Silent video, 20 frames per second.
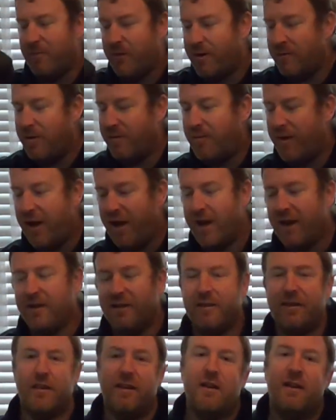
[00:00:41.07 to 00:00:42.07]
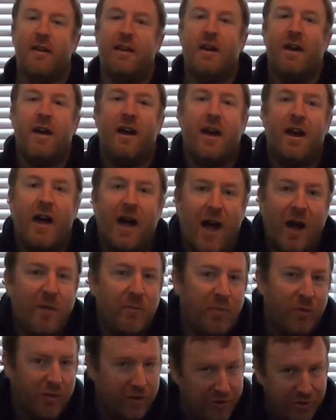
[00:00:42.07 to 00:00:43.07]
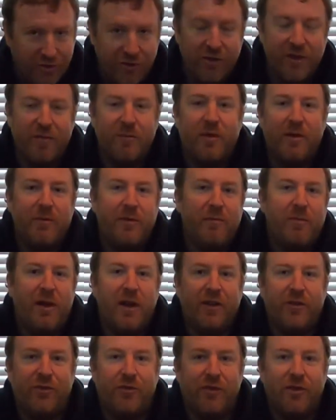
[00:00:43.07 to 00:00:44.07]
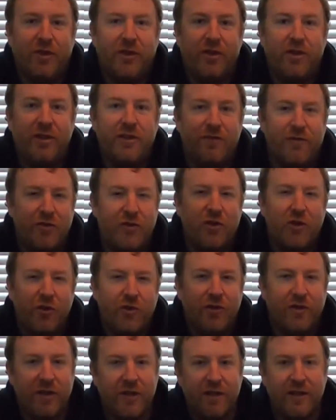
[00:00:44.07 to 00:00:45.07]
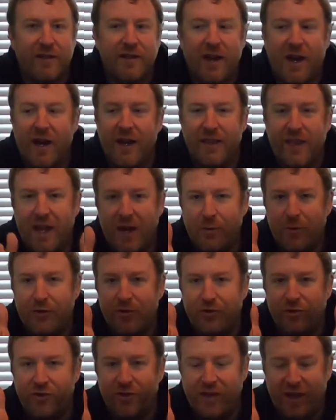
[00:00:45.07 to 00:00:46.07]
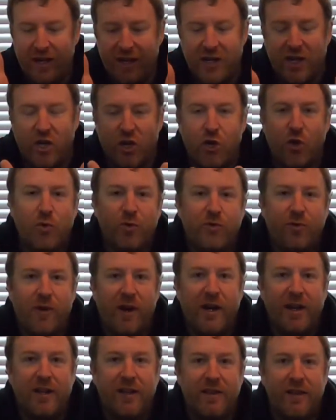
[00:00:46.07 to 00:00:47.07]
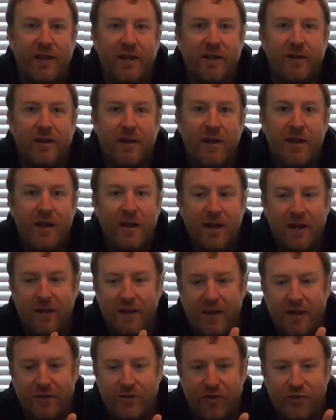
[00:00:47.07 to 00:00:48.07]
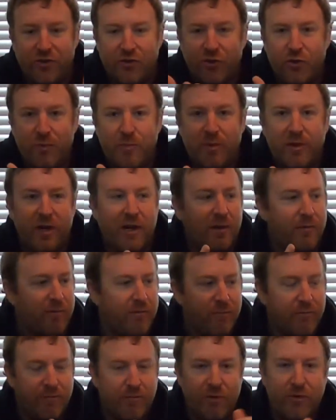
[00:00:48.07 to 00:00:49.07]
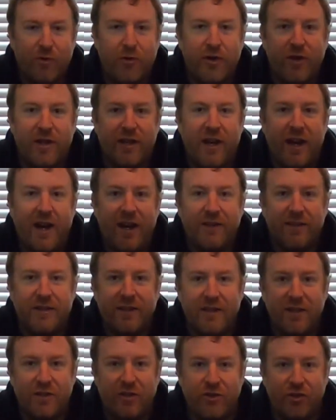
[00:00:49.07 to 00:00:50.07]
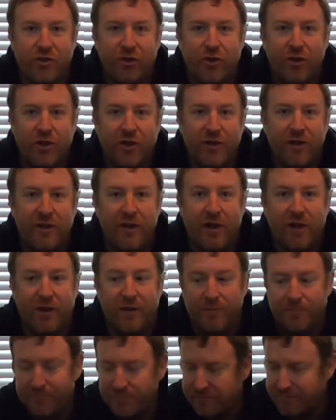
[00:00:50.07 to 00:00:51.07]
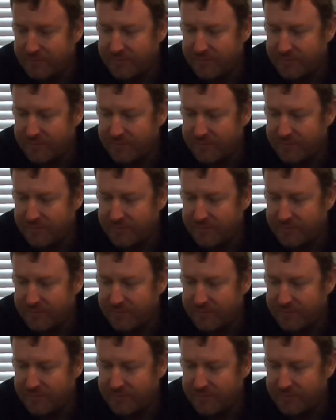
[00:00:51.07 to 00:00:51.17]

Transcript: the mummy bags. I'm pretty sure the mummy bag's really good if you know you're going to die. That way you're just kind of cocooned right in there. They can just scoop you up, throw you in the casket, you're good to go.